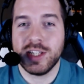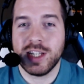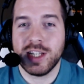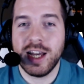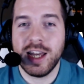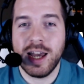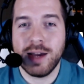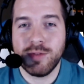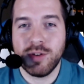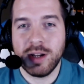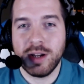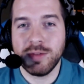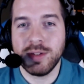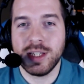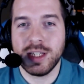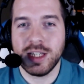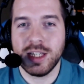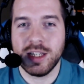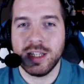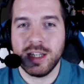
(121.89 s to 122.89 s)
guy ever I've
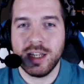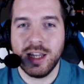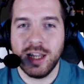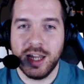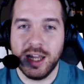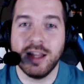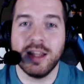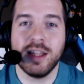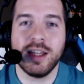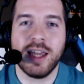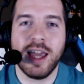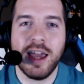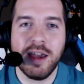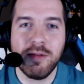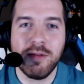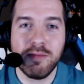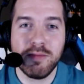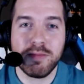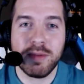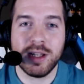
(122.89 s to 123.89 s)
seen in the
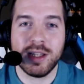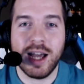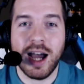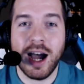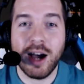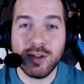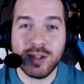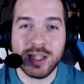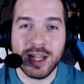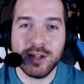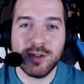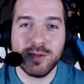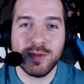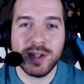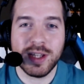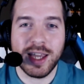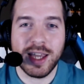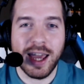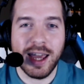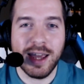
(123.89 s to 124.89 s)
game, but outside of
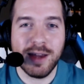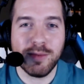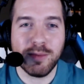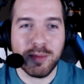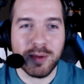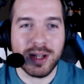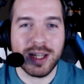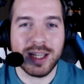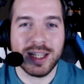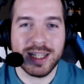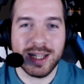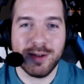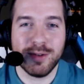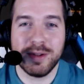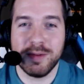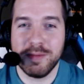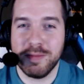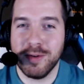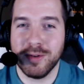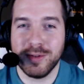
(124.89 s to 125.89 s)
the game, like some of
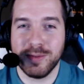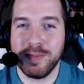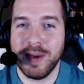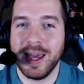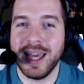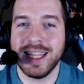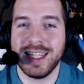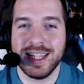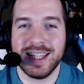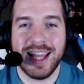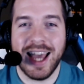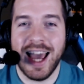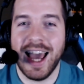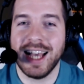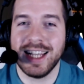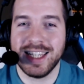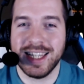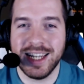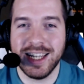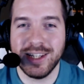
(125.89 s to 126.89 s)
the most basic
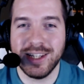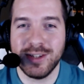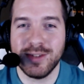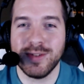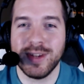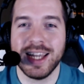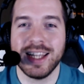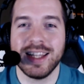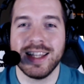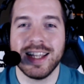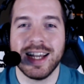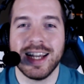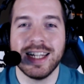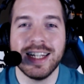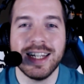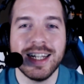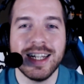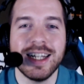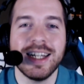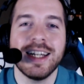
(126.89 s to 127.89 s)
tasks he needs to get
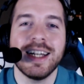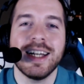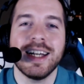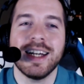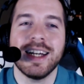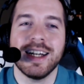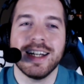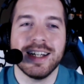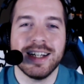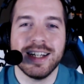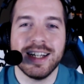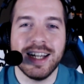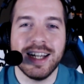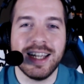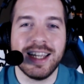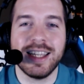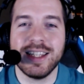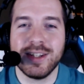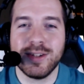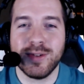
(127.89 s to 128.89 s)
done,
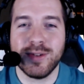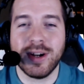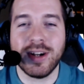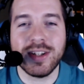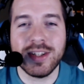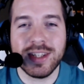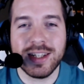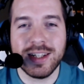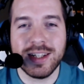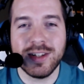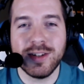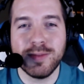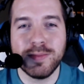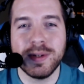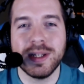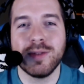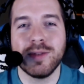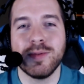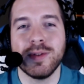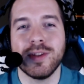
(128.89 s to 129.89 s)
he struggles a little
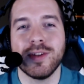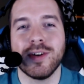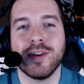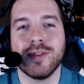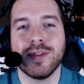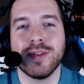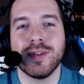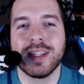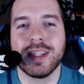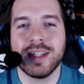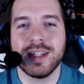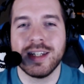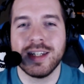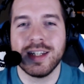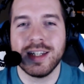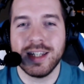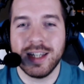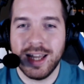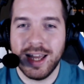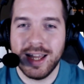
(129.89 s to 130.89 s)
bit with those.
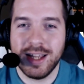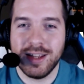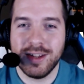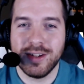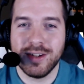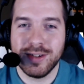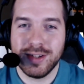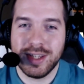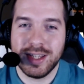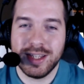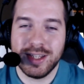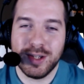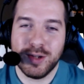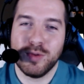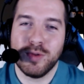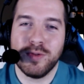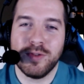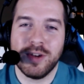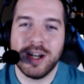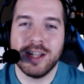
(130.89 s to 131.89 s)
And he's a
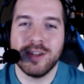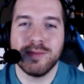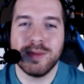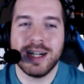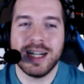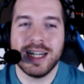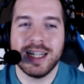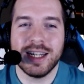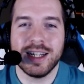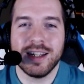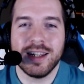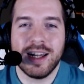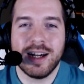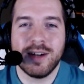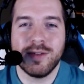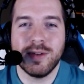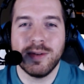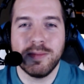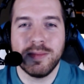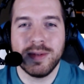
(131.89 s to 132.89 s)
good friend of mine and I
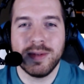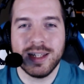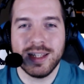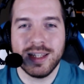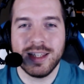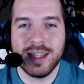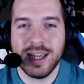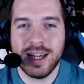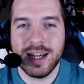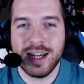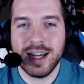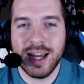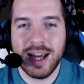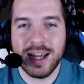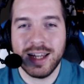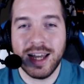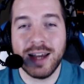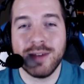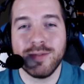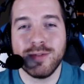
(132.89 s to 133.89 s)
love him, but yeah,
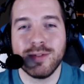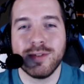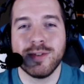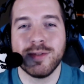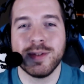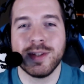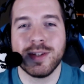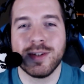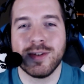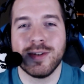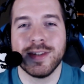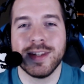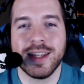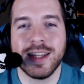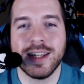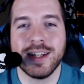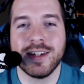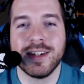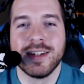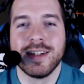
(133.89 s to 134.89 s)
I have to go with Cold
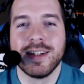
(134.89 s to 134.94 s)
here.